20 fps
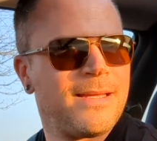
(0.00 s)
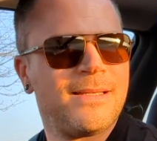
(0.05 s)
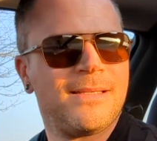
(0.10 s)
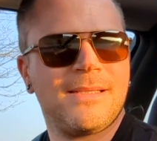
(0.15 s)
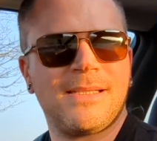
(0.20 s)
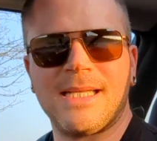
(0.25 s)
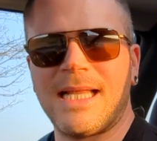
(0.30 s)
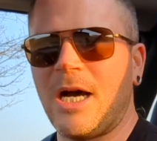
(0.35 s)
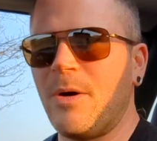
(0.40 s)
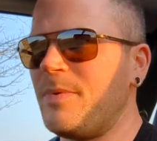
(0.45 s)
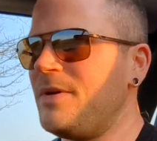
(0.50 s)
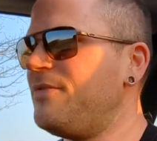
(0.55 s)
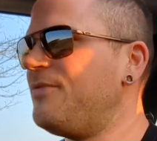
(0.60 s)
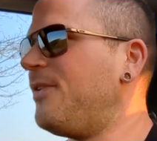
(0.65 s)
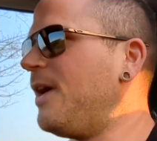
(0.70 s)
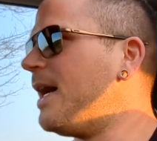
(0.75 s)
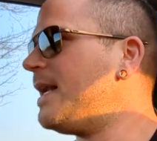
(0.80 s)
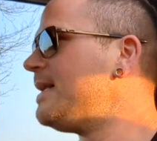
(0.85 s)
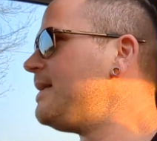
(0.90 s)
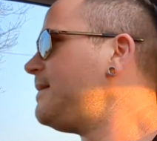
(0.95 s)
So that'll be
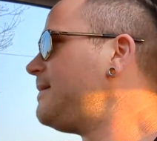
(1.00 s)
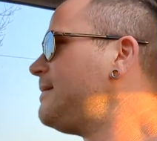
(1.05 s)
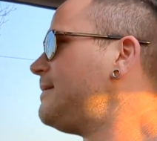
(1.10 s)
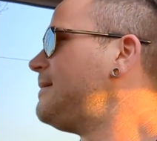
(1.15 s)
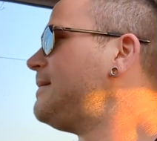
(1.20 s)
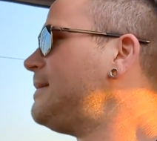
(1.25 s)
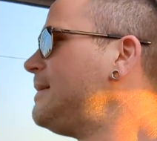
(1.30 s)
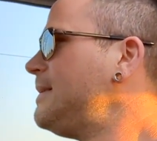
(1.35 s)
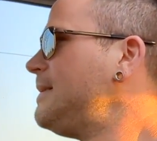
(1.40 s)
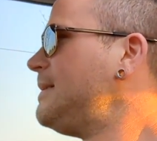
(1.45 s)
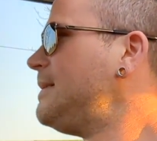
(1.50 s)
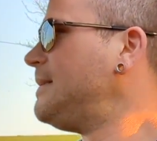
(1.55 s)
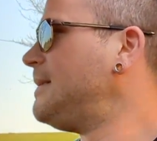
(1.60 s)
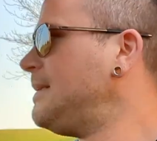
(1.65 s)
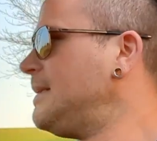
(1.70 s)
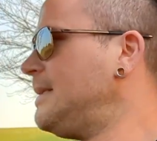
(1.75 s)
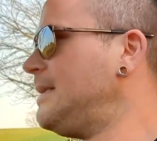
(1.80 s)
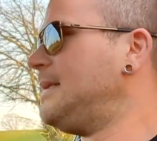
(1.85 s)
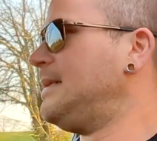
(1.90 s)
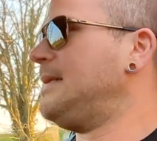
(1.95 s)
fun.
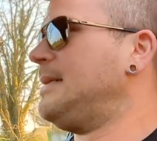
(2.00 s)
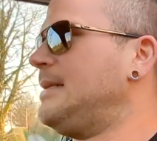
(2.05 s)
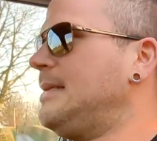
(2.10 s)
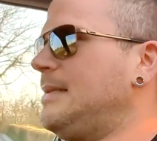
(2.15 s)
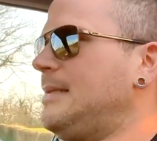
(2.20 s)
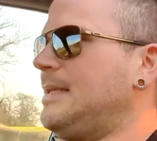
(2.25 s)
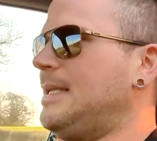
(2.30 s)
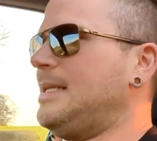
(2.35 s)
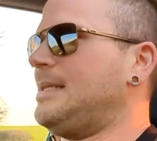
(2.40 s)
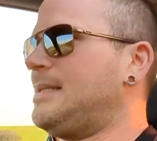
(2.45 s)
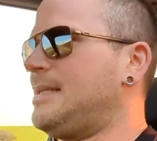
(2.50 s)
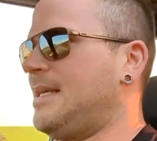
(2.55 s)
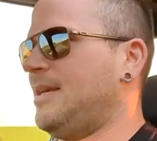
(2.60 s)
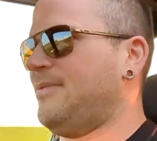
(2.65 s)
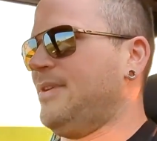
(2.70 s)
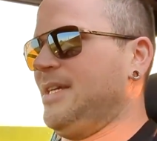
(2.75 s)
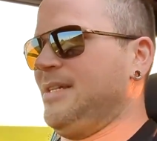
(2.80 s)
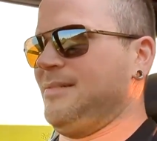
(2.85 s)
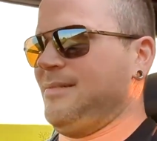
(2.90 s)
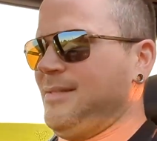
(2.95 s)
Let's
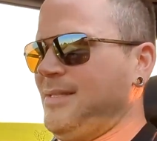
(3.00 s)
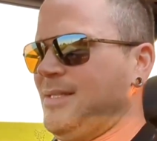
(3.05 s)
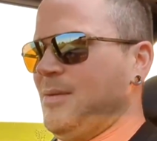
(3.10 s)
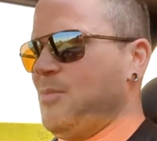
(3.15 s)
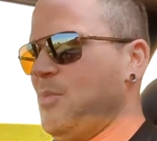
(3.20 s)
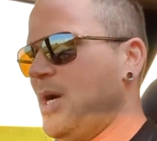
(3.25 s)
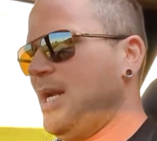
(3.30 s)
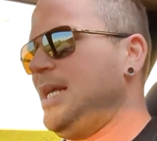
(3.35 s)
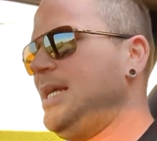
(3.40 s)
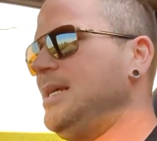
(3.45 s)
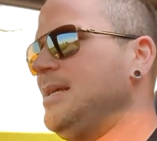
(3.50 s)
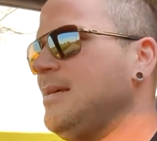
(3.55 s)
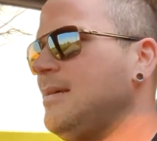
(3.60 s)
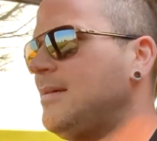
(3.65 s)
give it some welly.